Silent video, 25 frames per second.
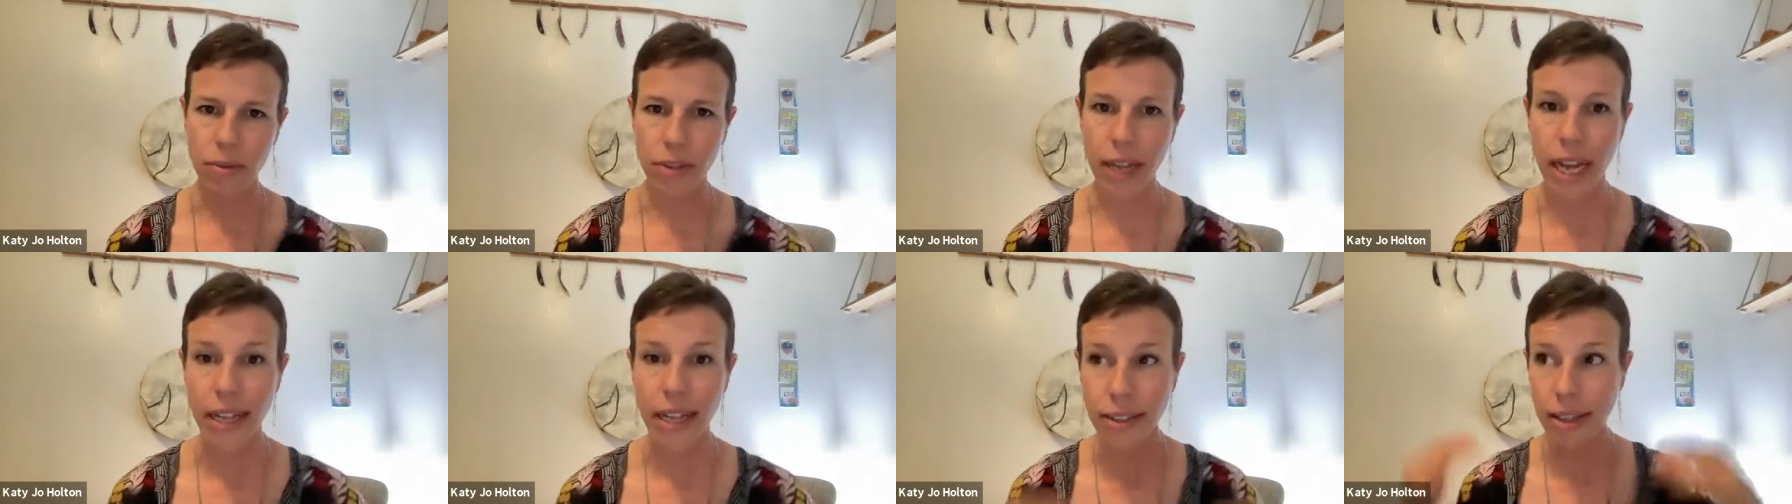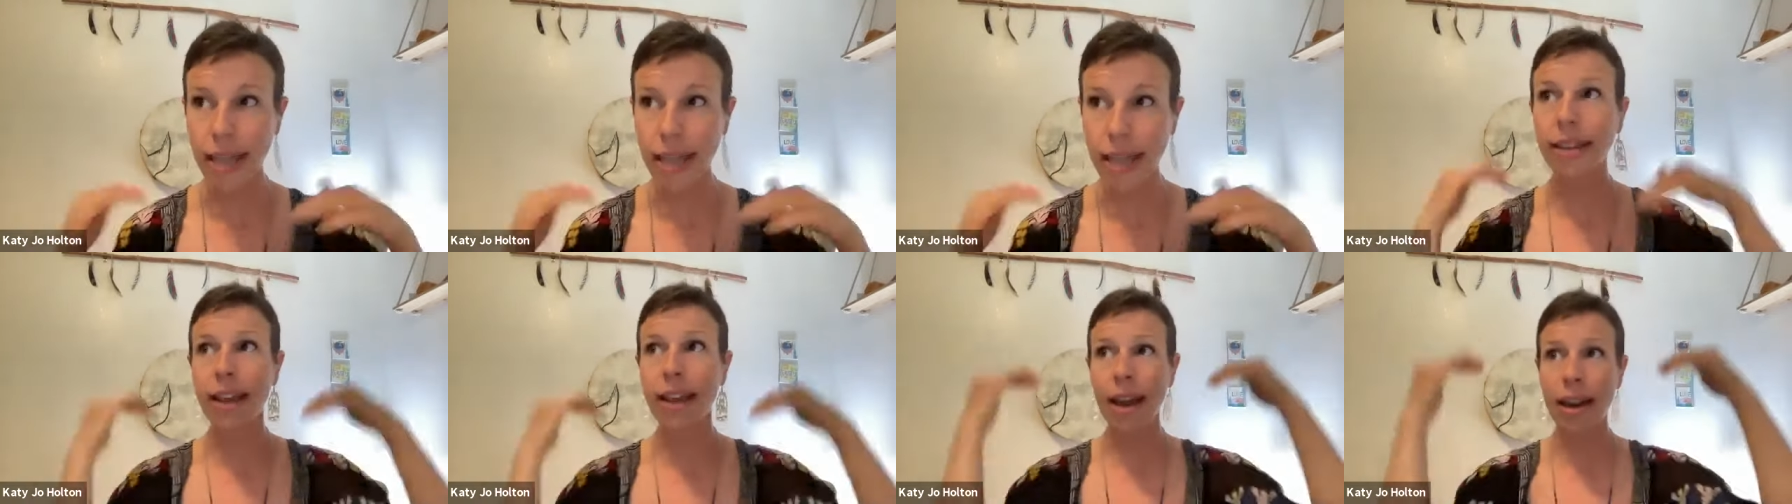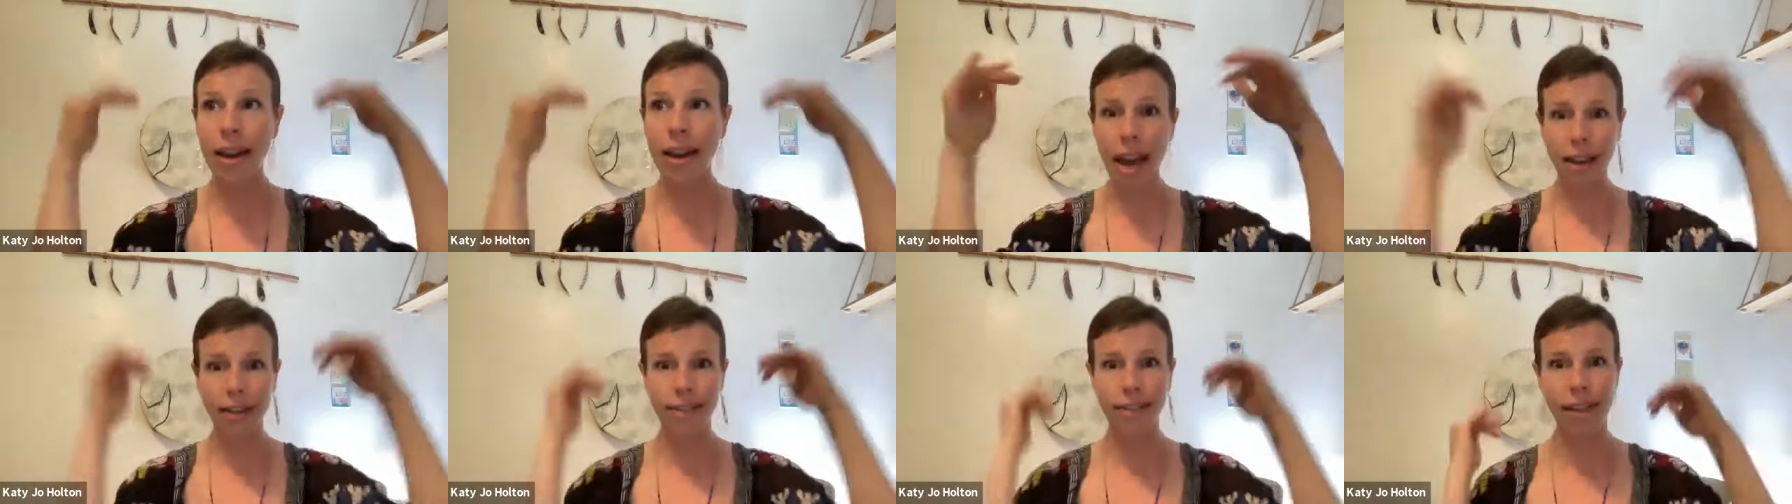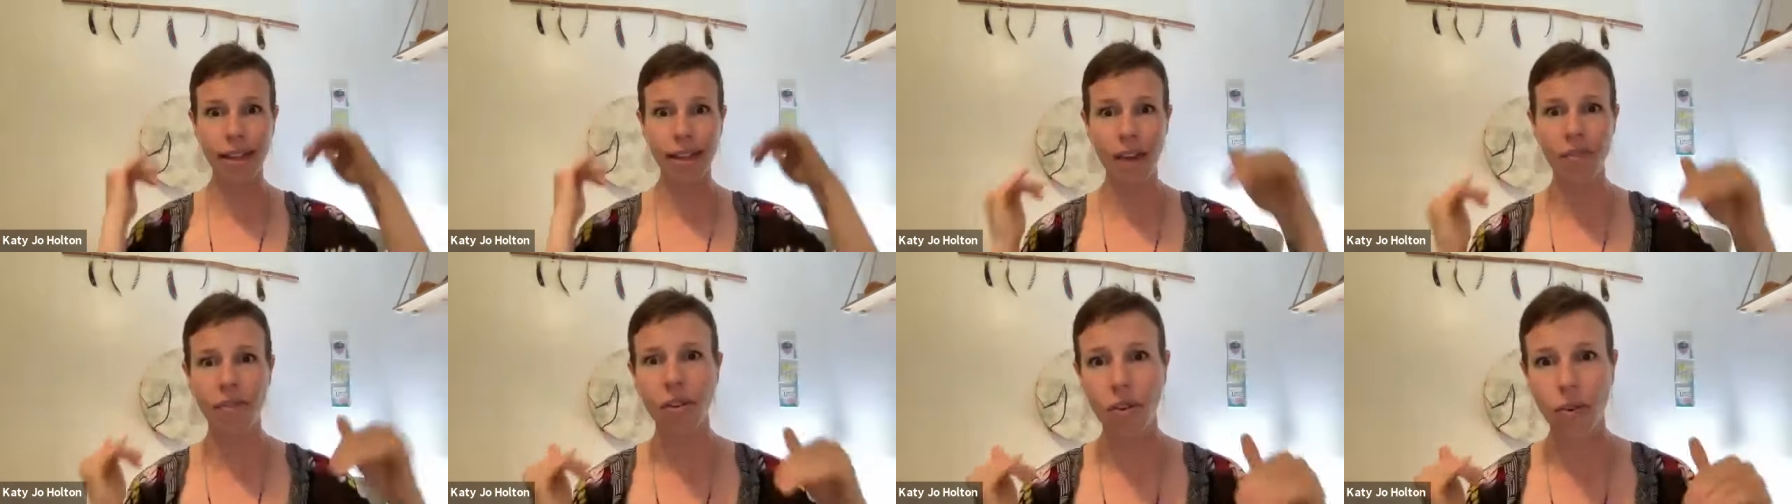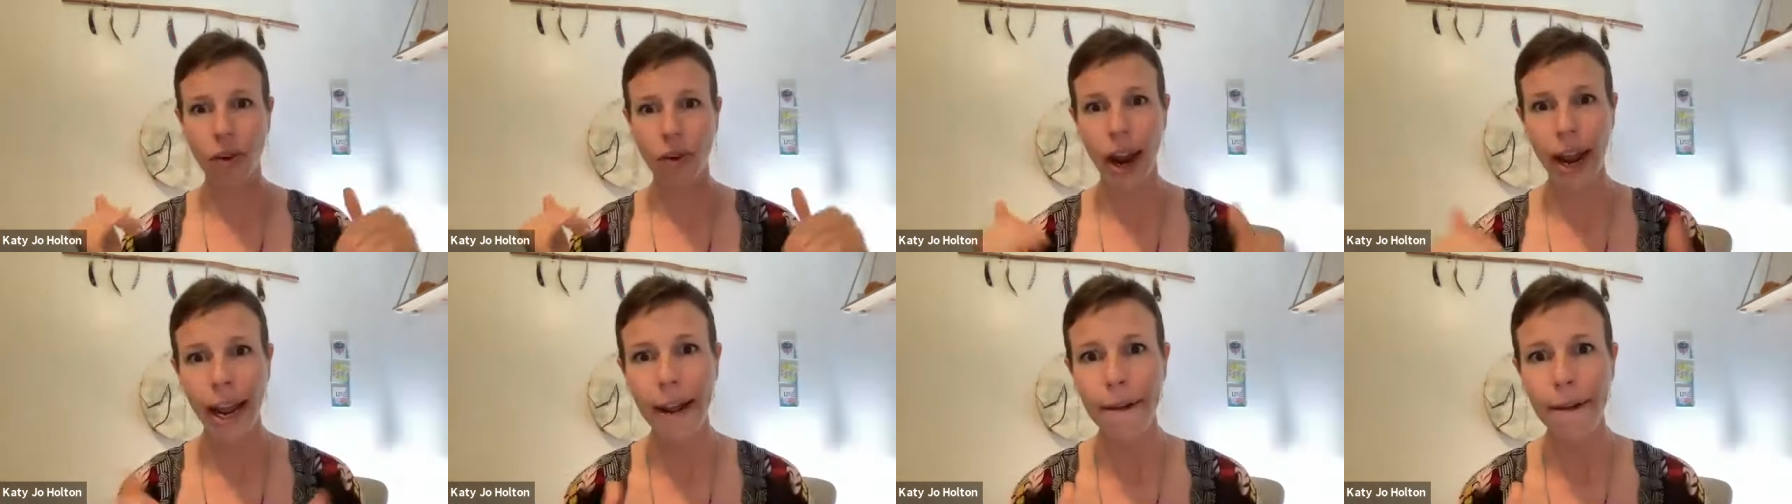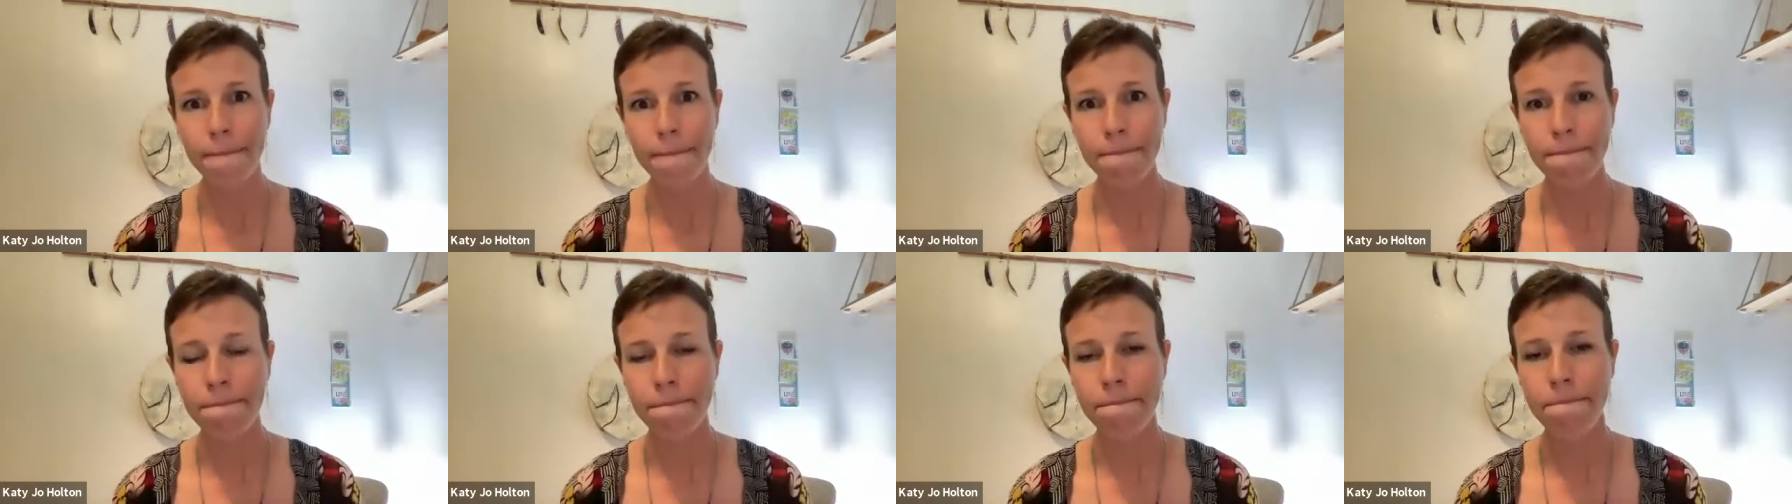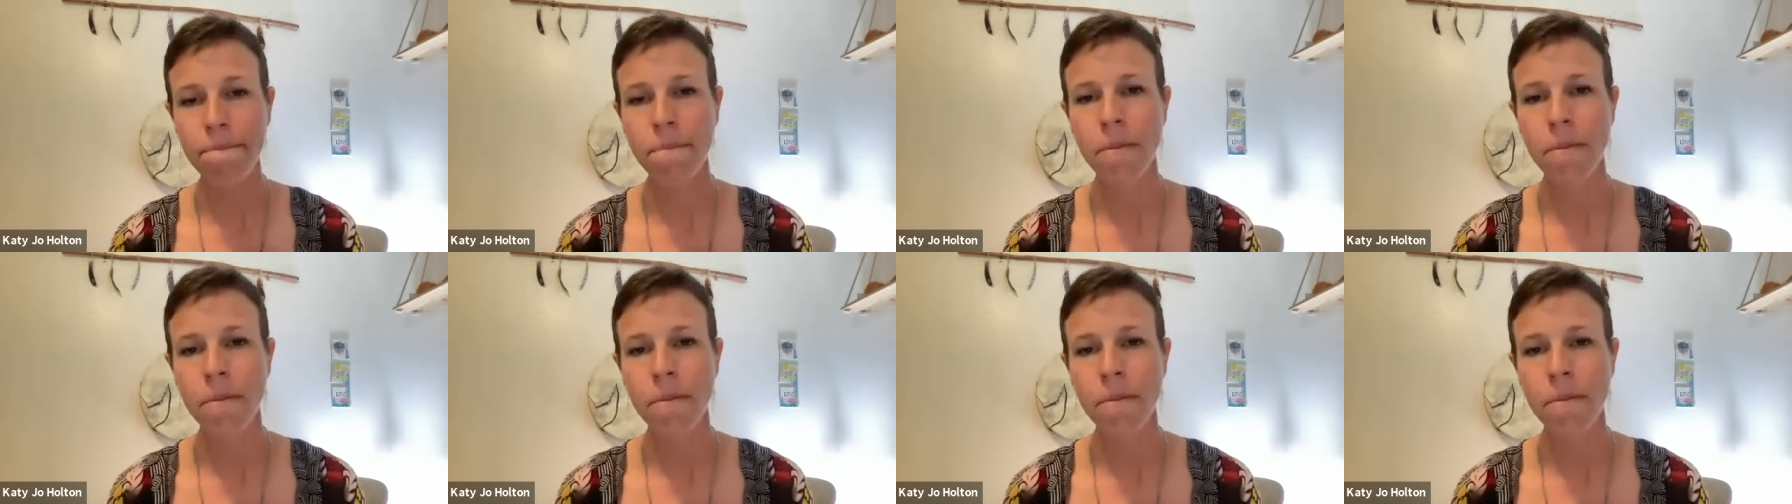That's like the next level, right?